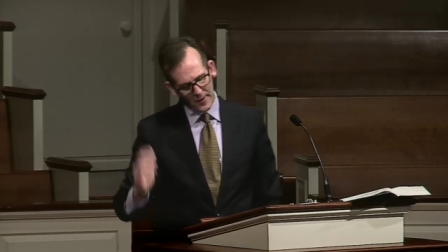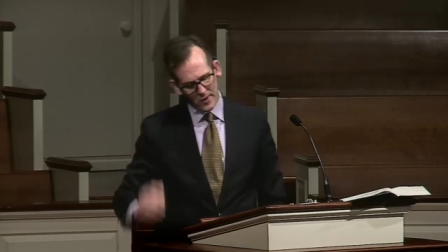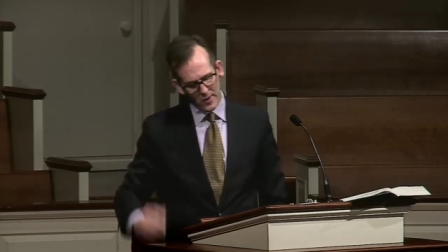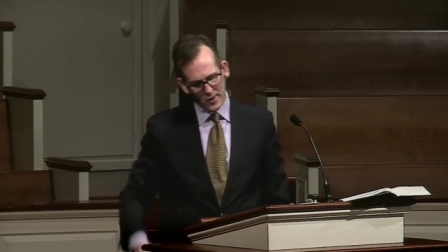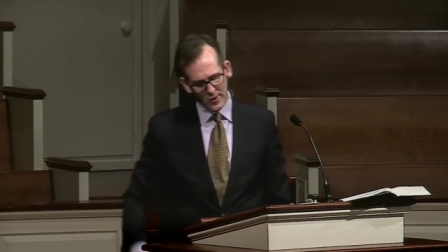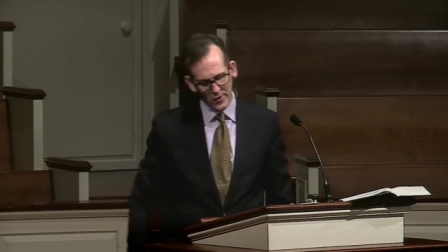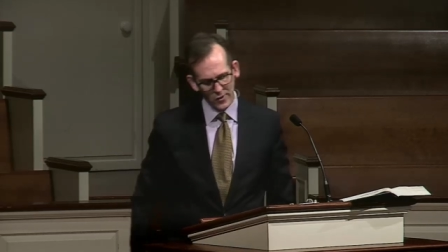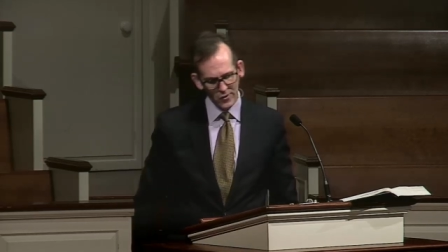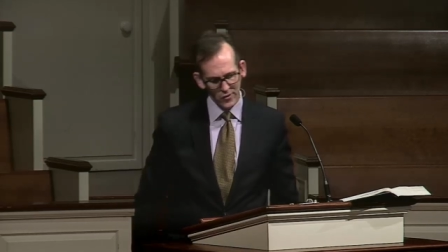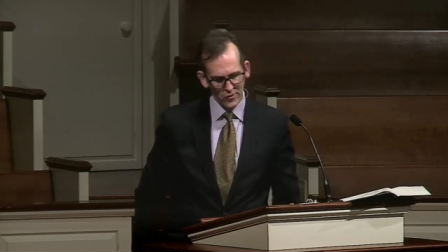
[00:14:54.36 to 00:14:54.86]
a
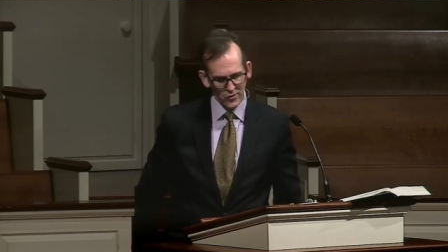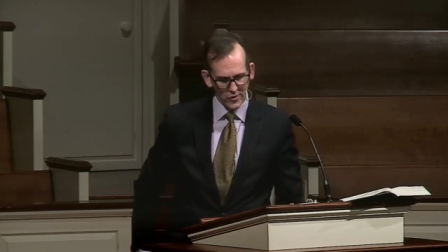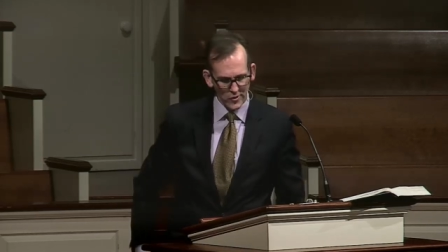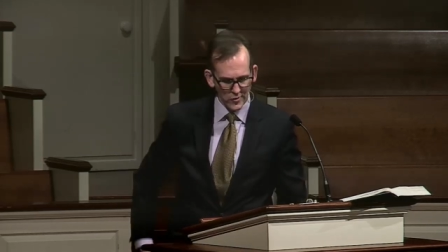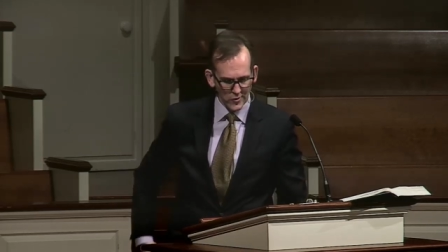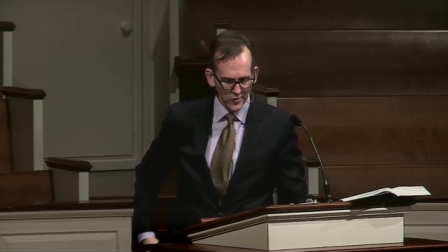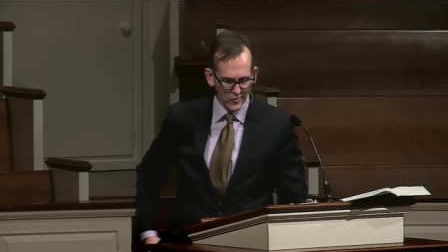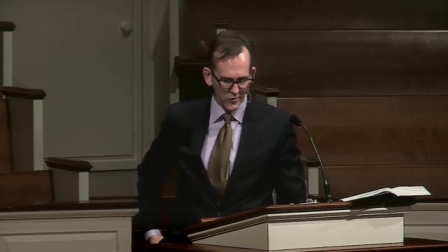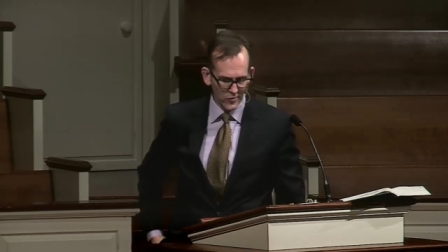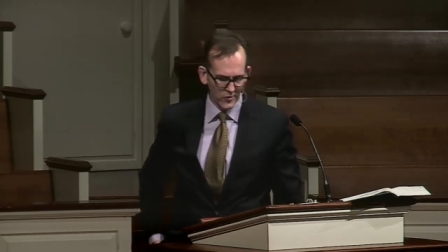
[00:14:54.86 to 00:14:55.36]
college
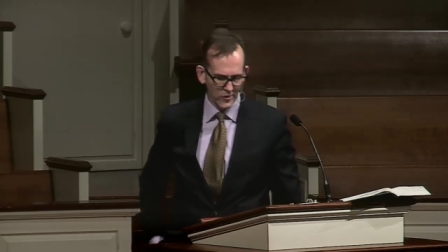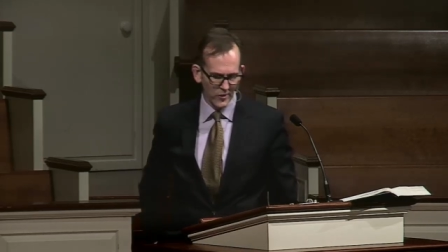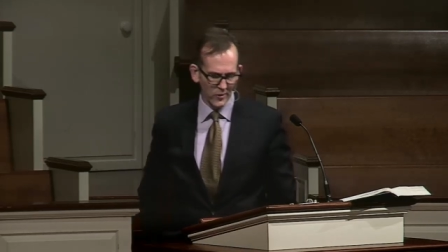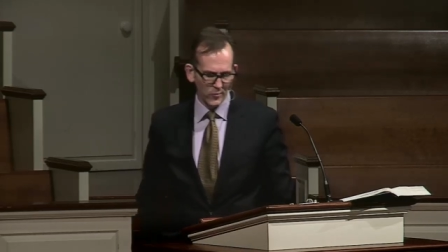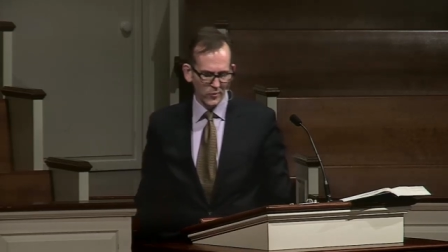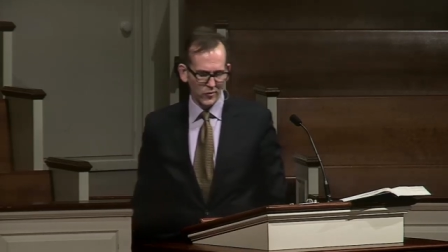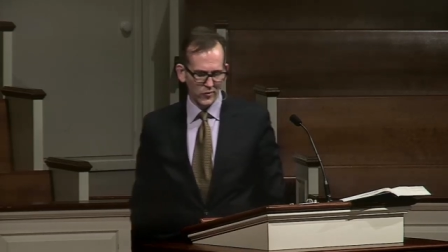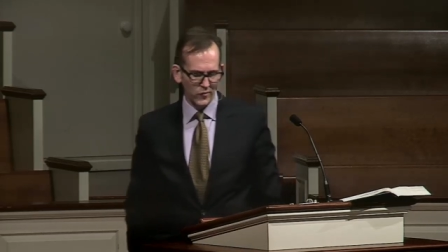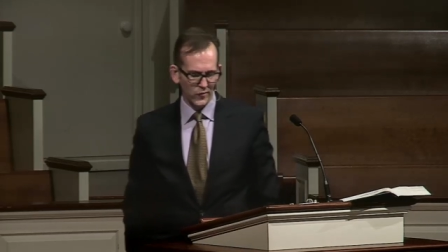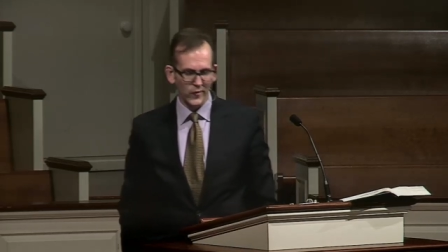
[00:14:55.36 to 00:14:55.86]
student,
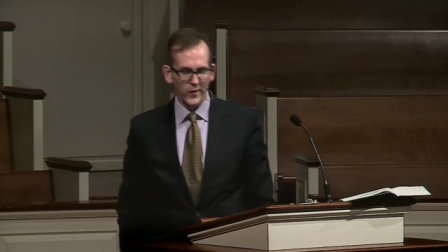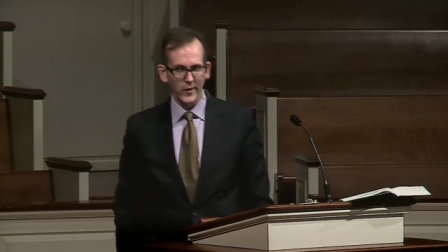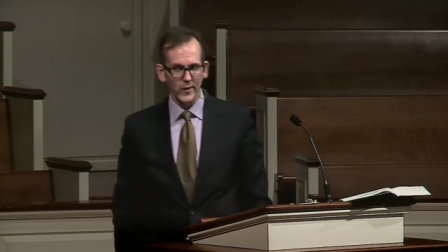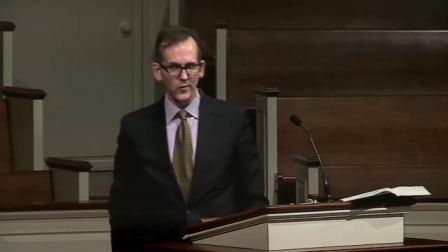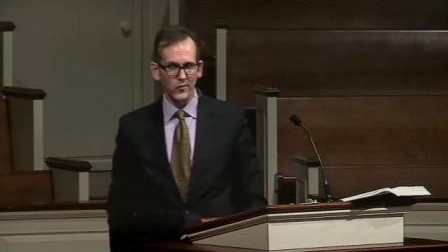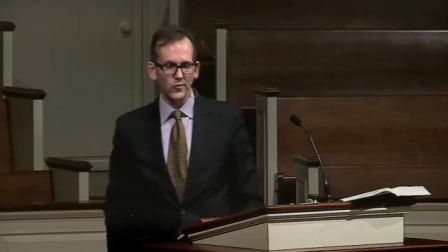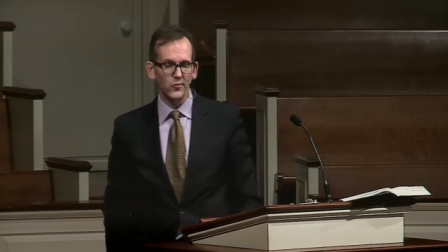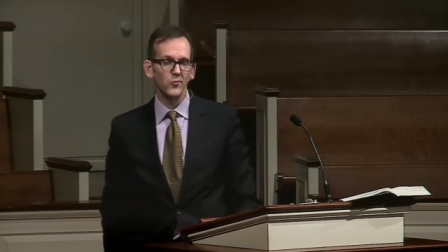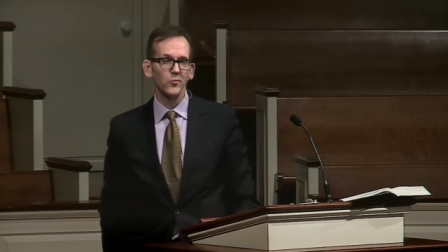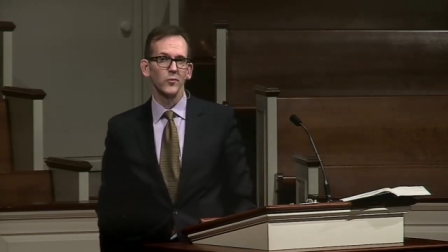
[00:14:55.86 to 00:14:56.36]
uh, was
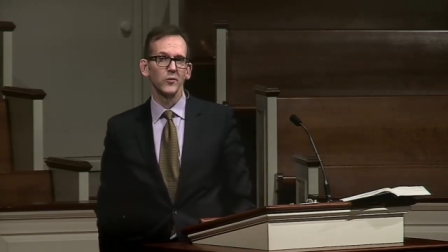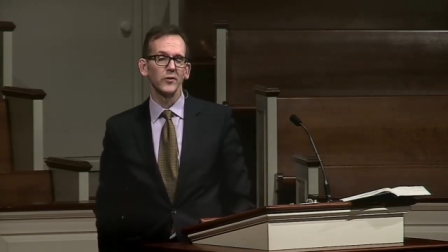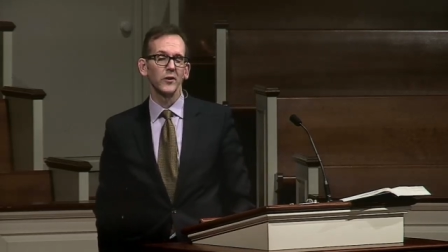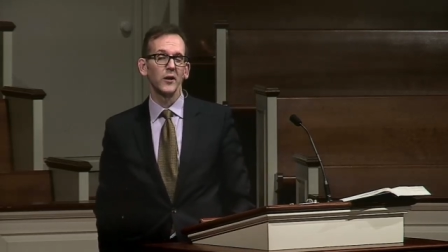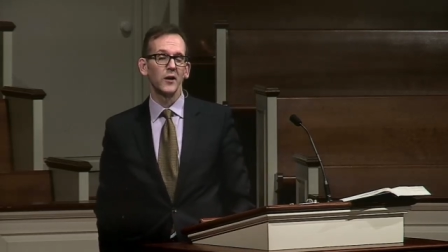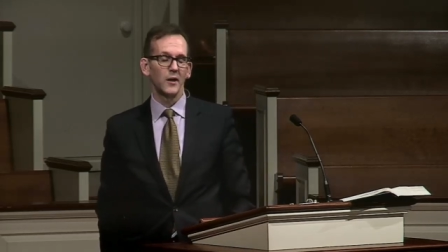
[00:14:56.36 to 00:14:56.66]
faced with